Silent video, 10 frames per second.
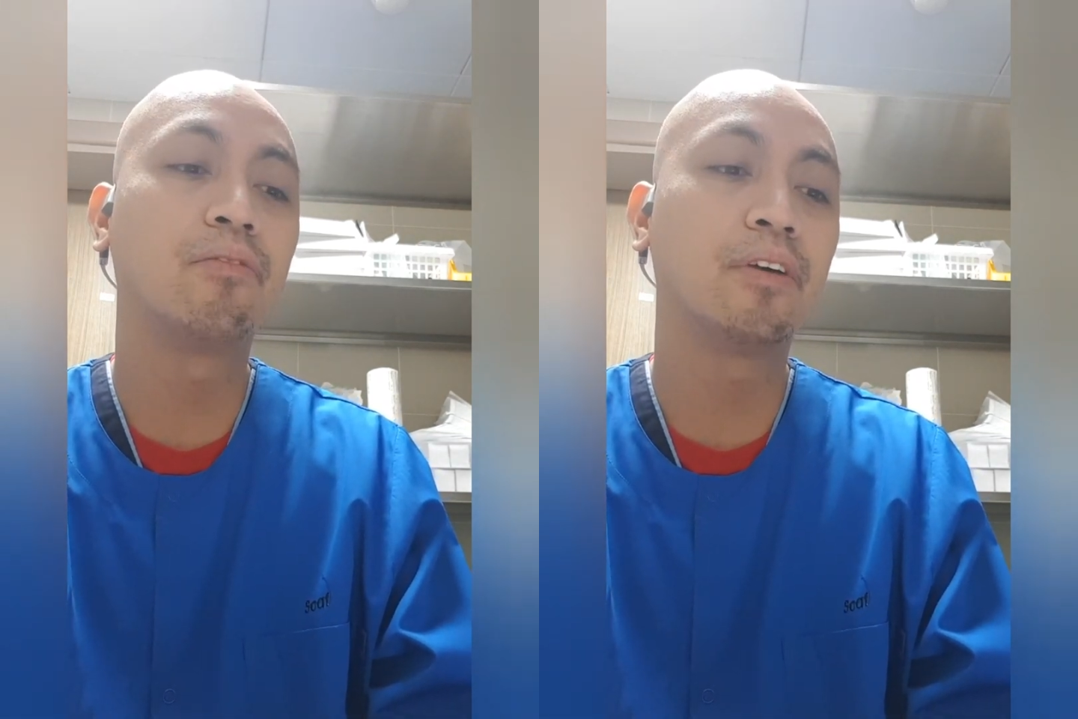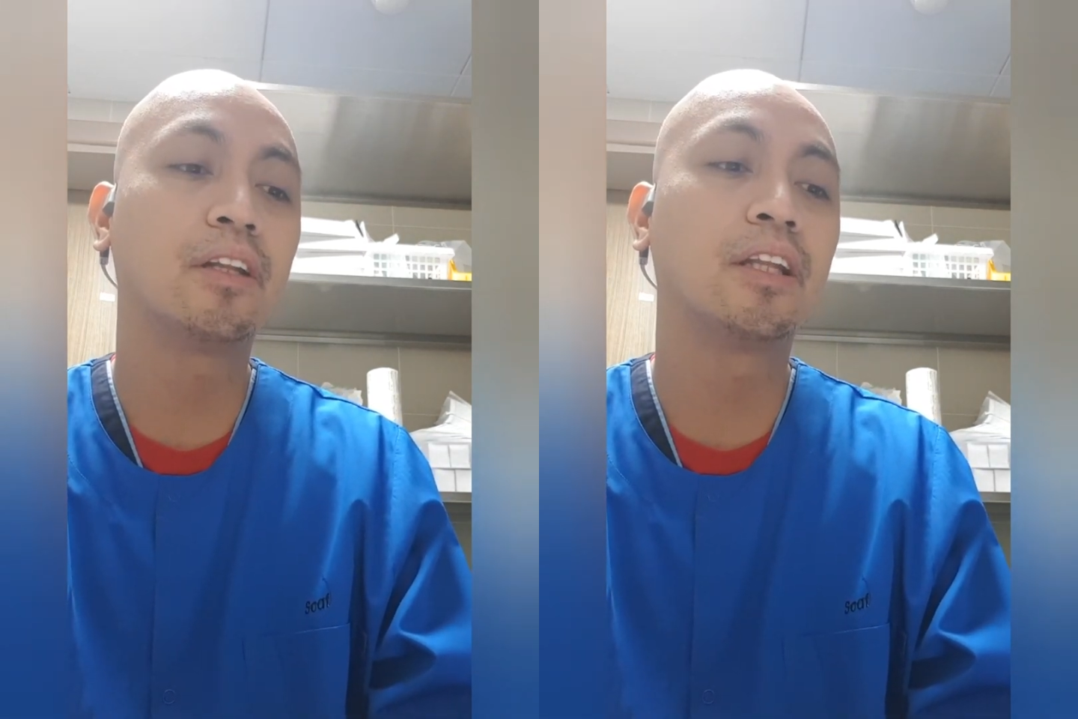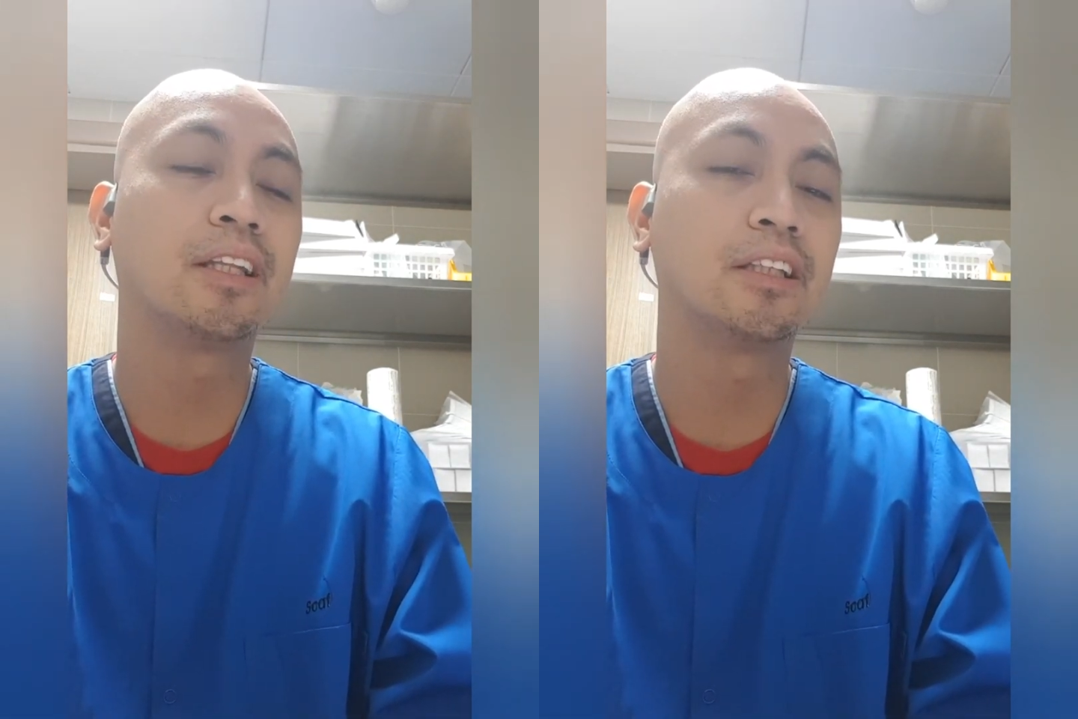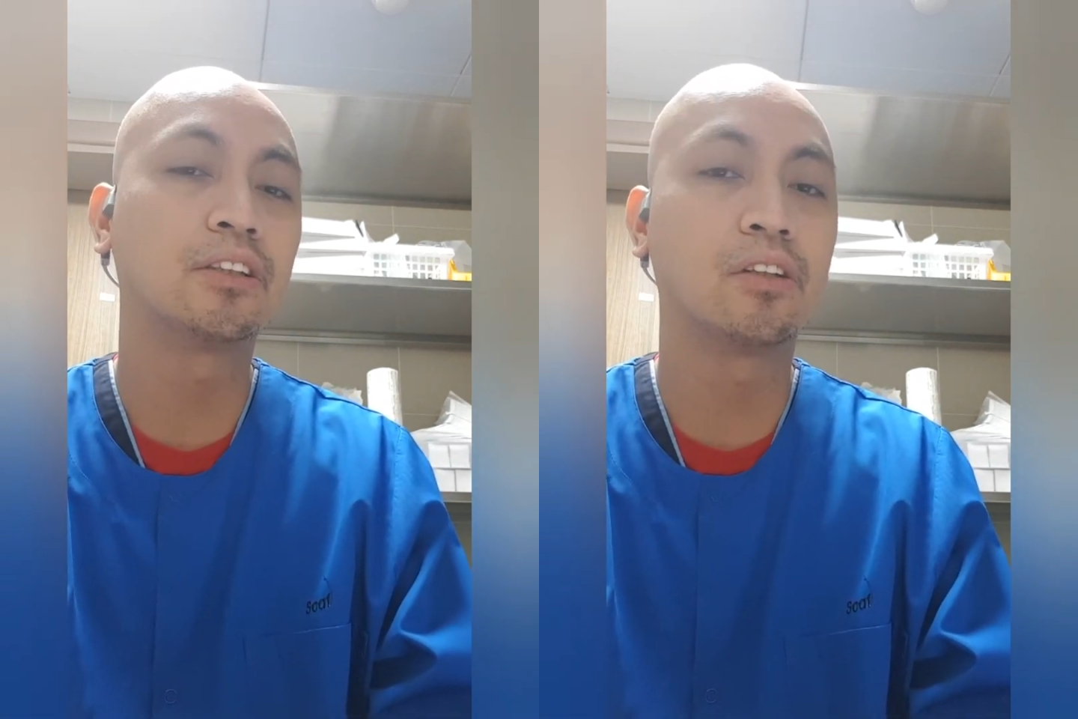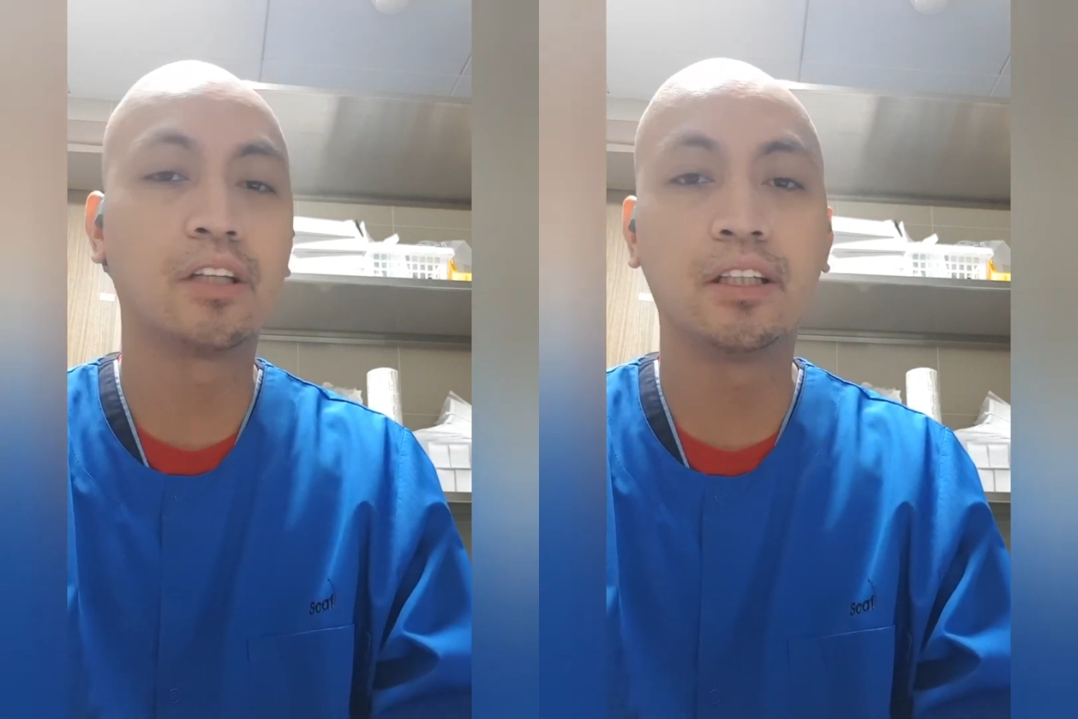of it that
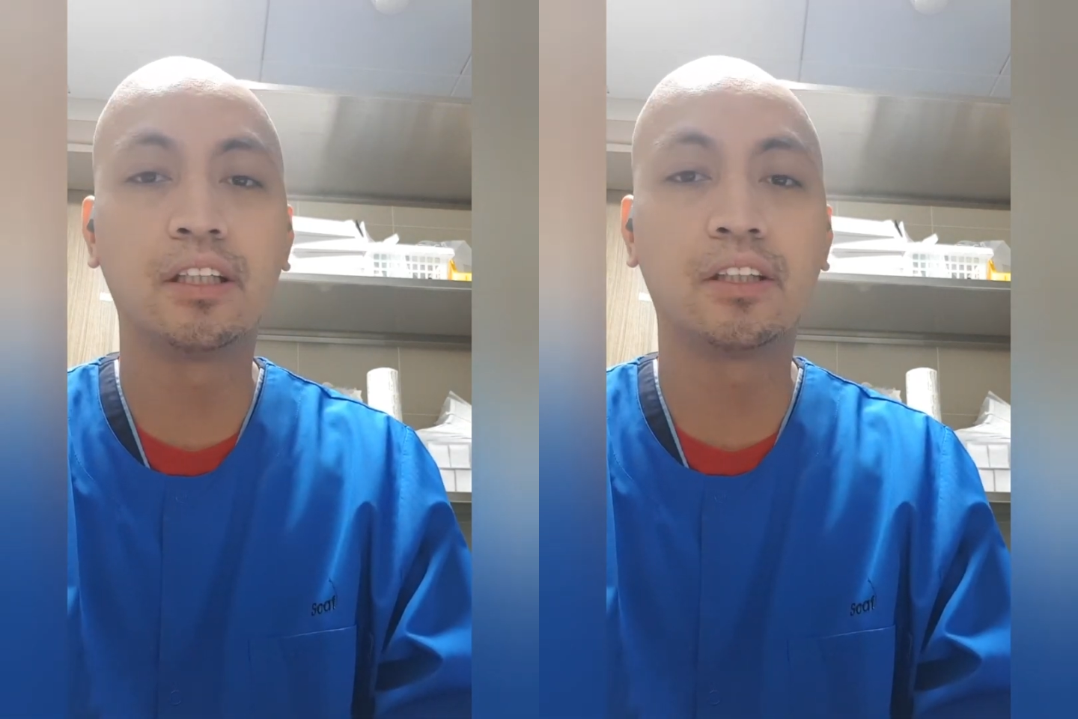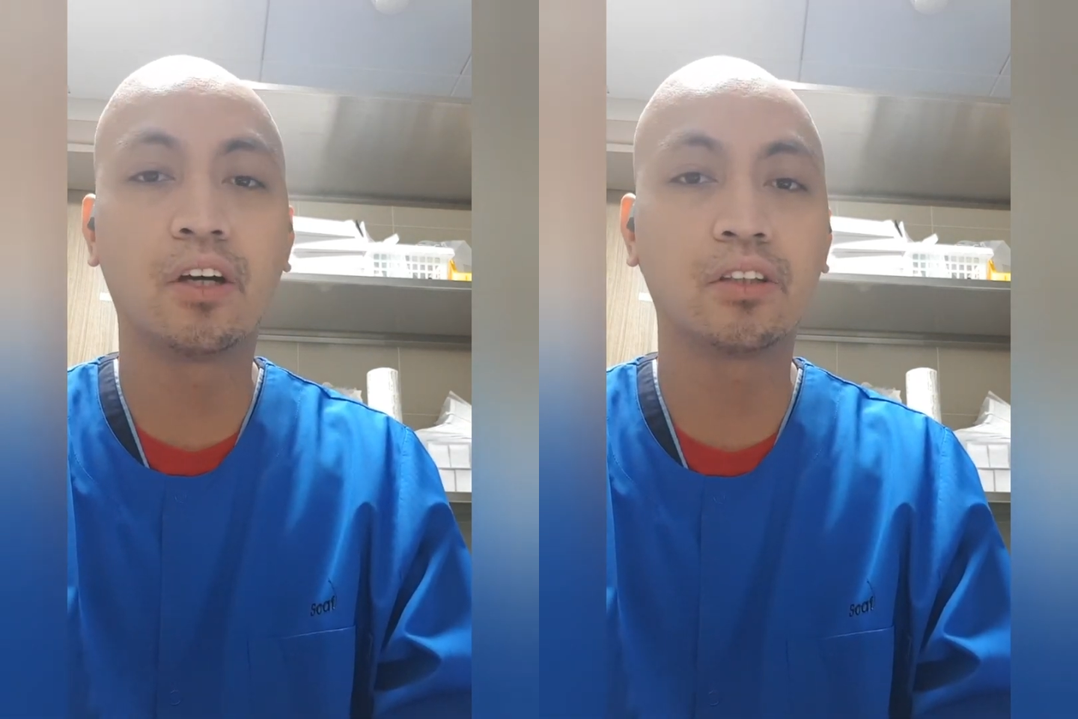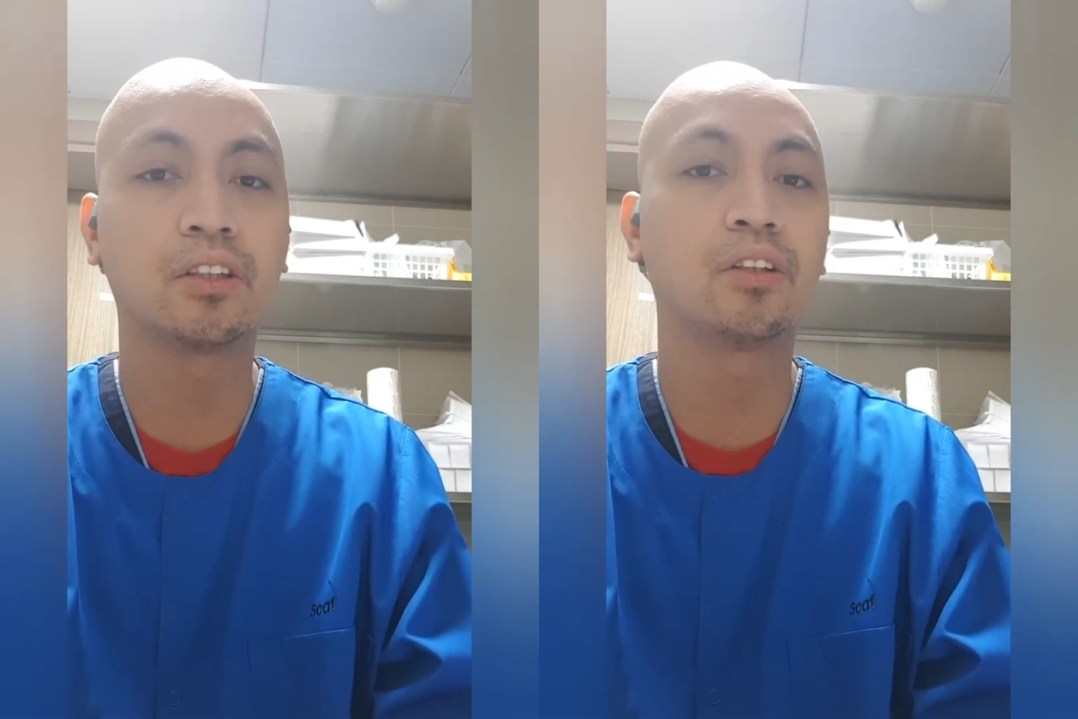it's already toxic